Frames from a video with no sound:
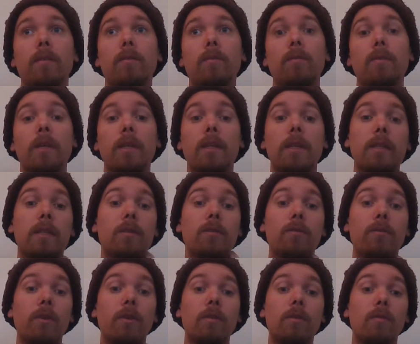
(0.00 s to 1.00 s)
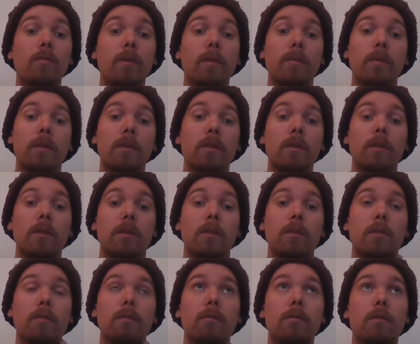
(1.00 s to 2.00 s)
really drunk women just
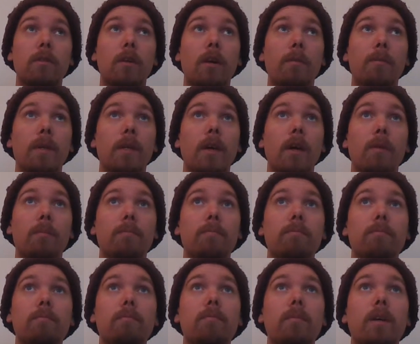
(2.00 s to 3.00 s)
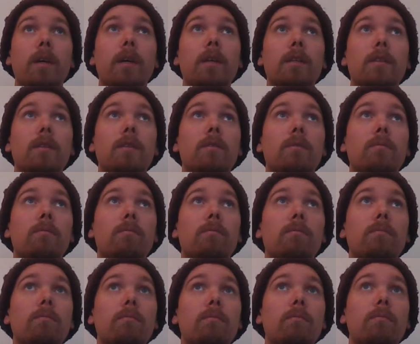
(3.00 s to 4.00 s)
coming up and
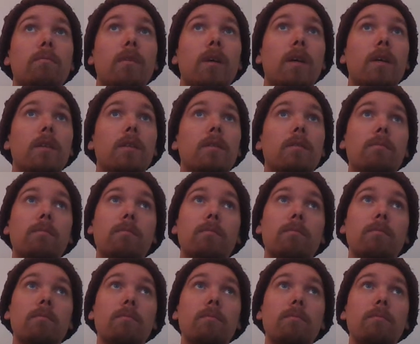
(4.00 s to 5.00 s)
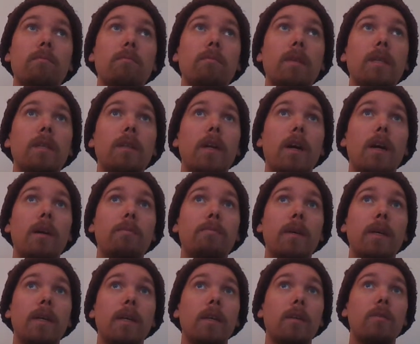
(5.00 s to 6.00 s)
then me not
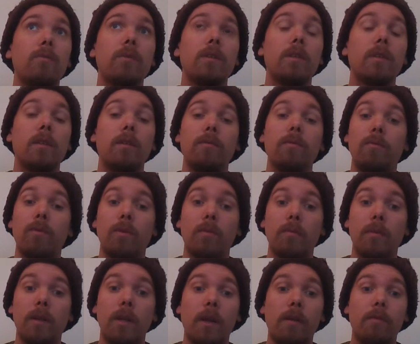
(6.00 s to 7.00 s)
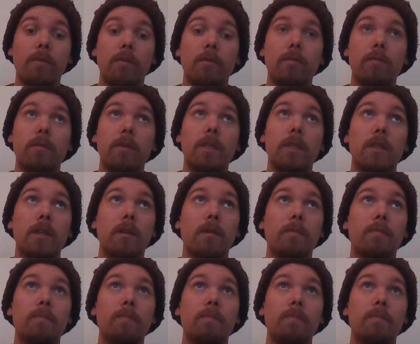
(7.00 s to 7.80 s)
being interested for whatever reason.